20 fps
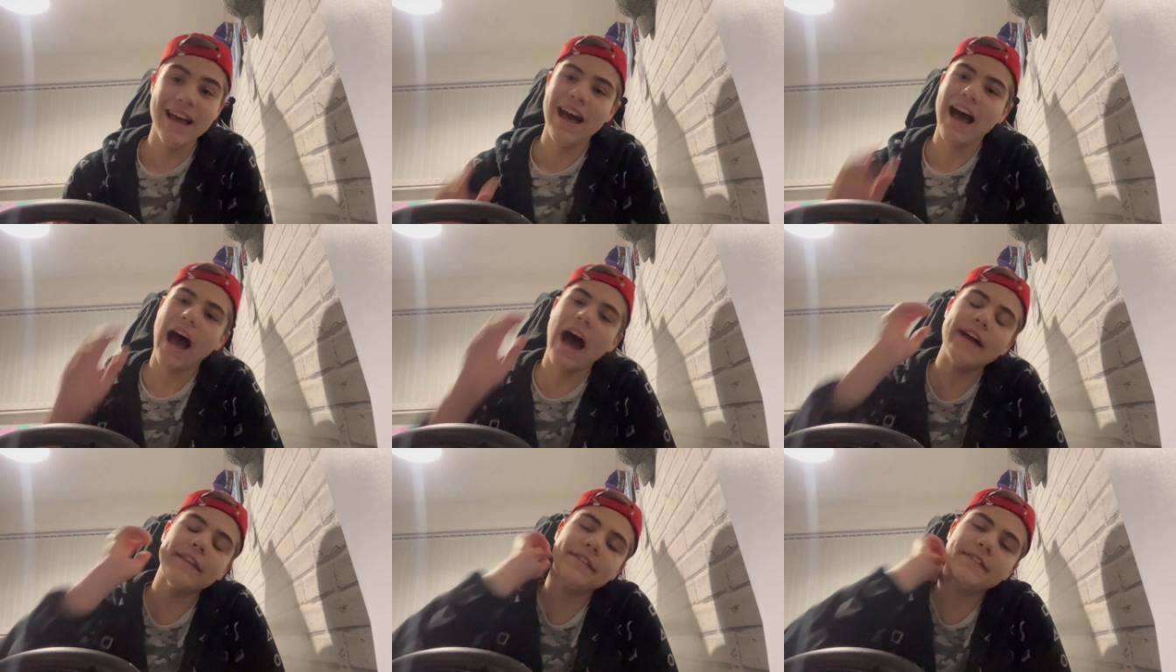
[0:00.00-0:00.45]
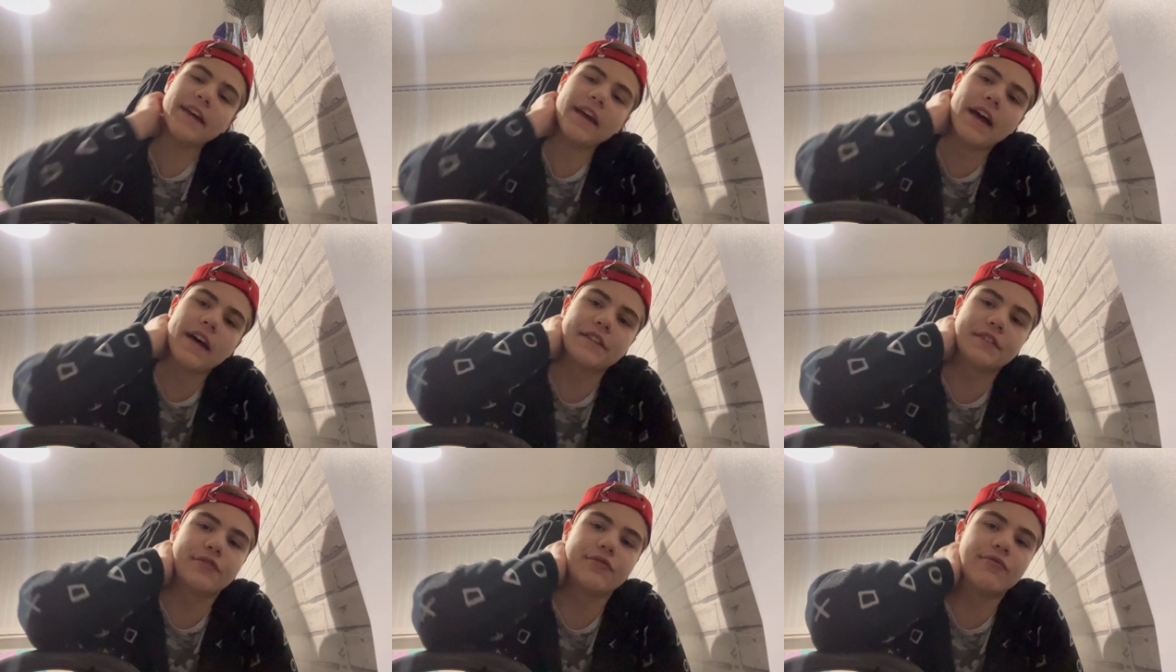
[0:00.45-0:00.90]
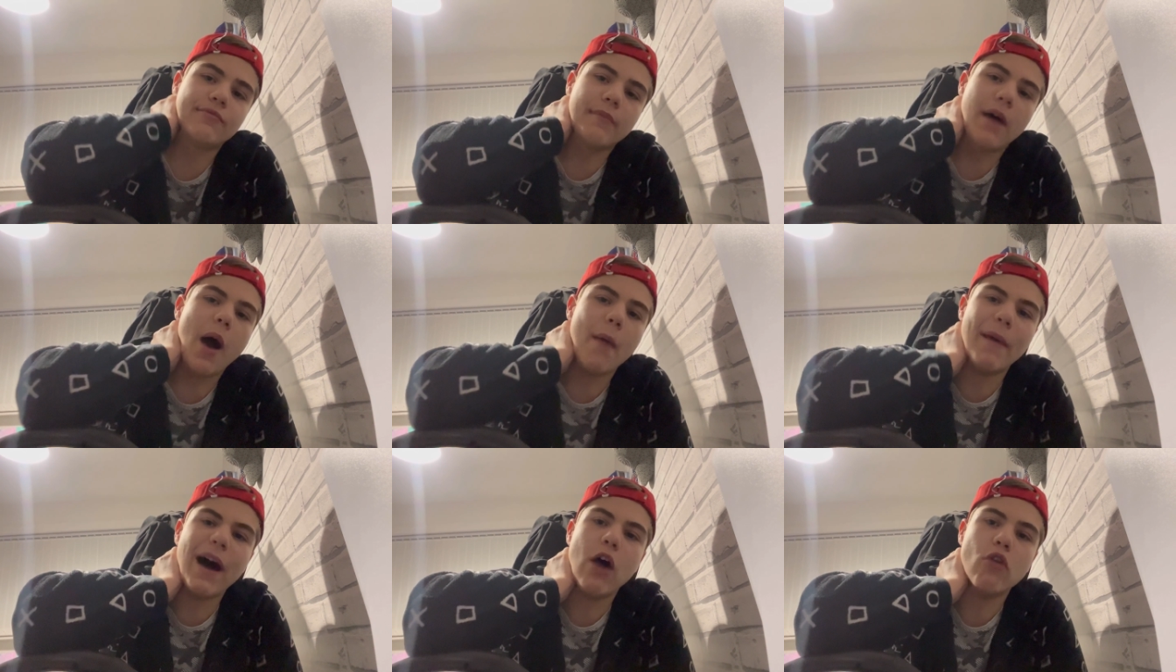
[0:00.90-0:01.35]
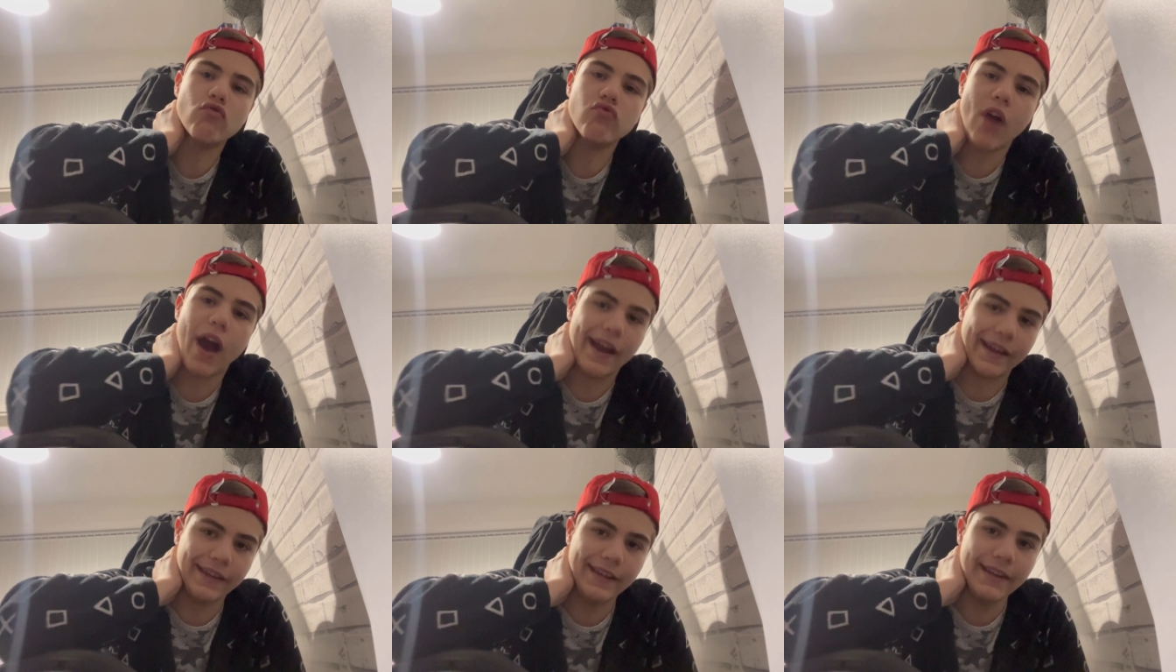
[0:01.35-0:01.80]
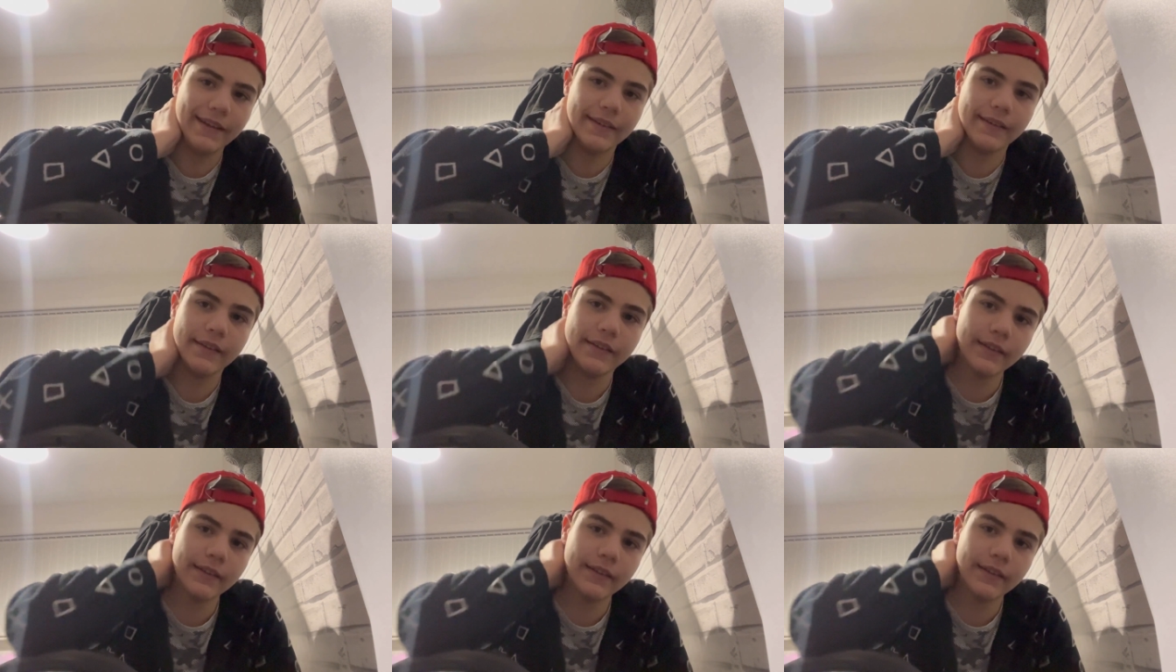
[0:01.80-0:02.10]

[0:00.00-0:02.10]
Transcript: I'd say that's about right.